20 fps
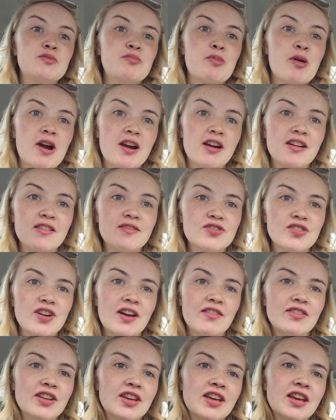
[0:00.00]
worst part of
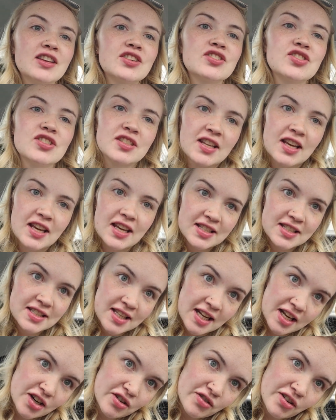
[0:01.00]
traveling is just like
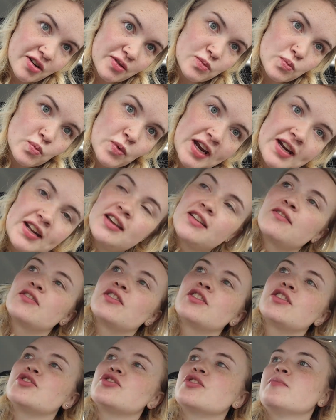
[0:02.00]
sitting around waiting
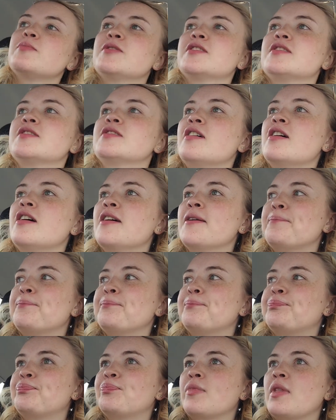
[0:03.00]
for the trip to start.
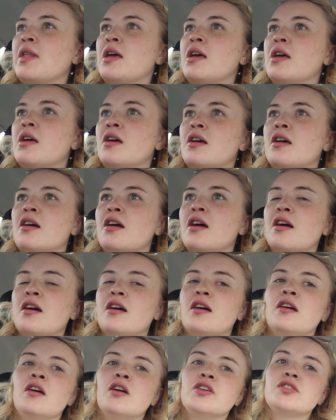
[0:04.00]

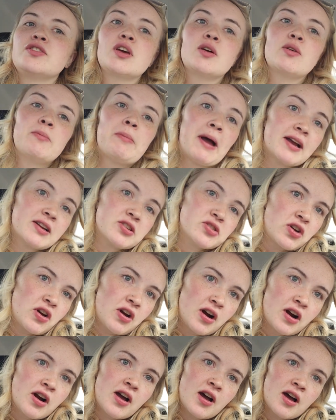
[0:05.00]
So we packed the
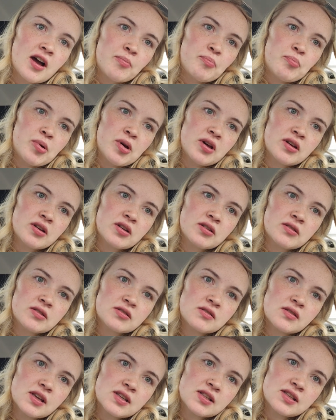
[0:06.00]
car up,
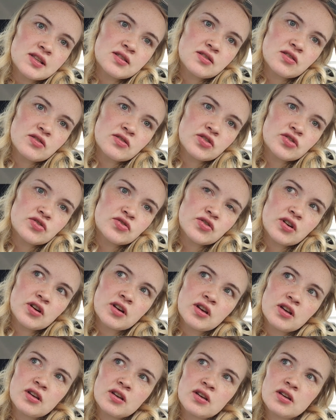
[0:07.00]
suitcases are in the
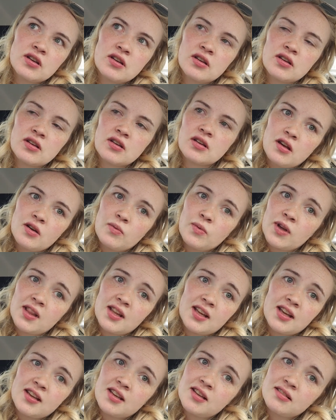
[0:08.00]
trunk. We
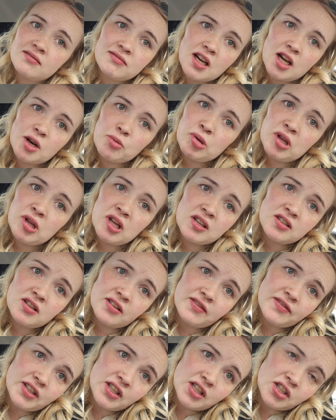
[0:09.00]
like unplugged
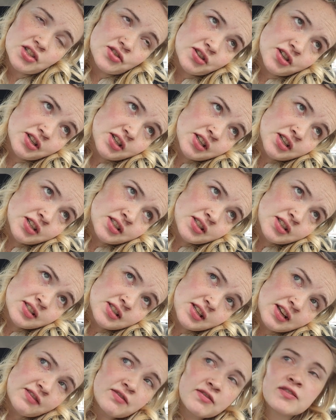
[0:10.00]
all of our electronics to
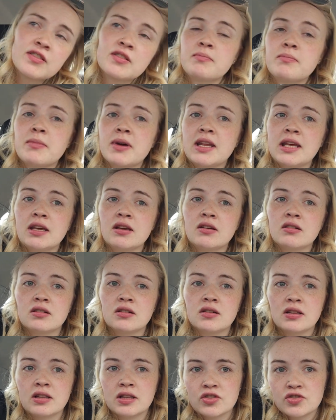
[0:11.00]
save money
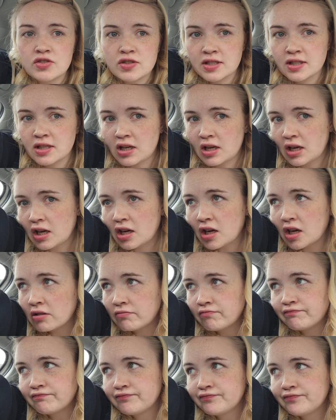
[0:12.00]
on electricity.
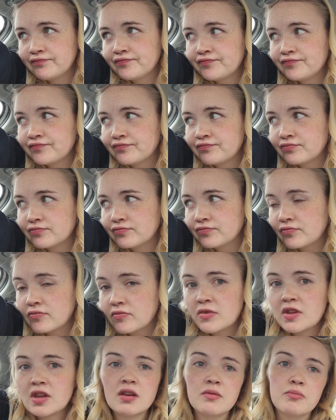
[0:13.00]

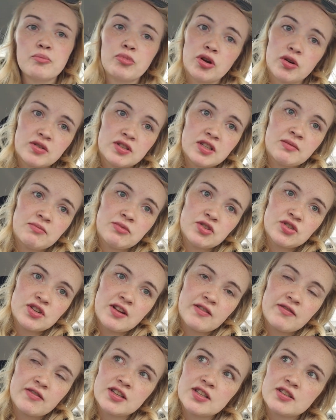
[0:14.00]
Pro tip, you
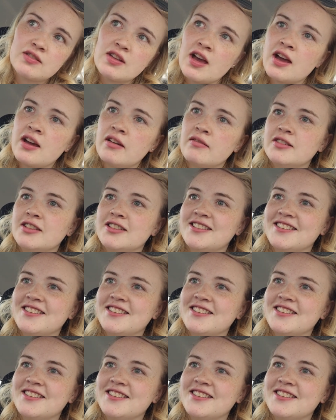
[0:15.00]
should definitely do that.